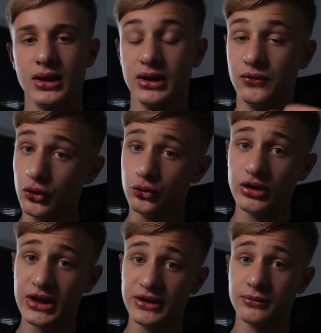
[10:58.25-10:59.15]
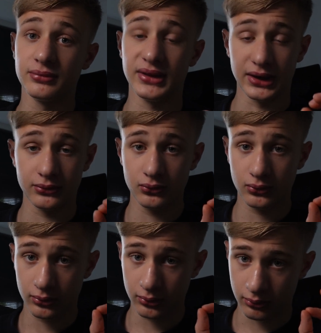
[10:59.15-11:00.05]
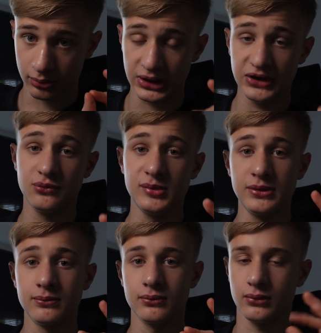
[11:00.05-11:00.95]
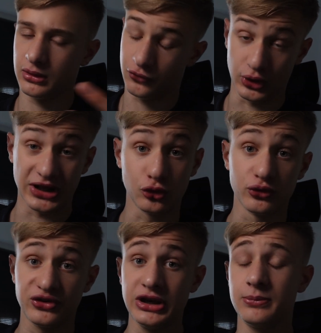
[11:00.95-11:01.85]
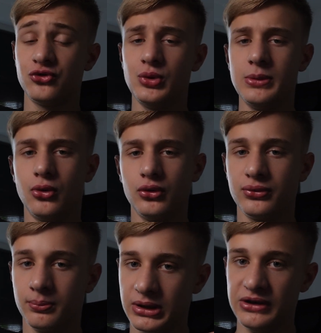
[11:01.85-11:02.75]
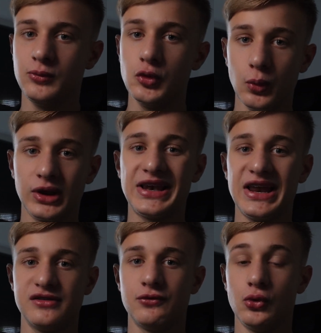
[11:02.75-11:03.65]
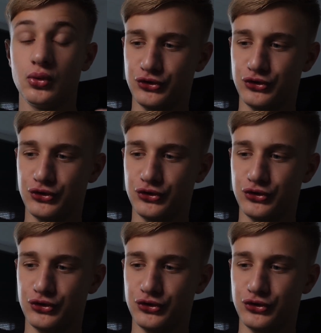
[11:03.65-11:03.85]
If you're doing that, then believe me, if you get good sleep, it's really important. Believe me, you will get laser focus.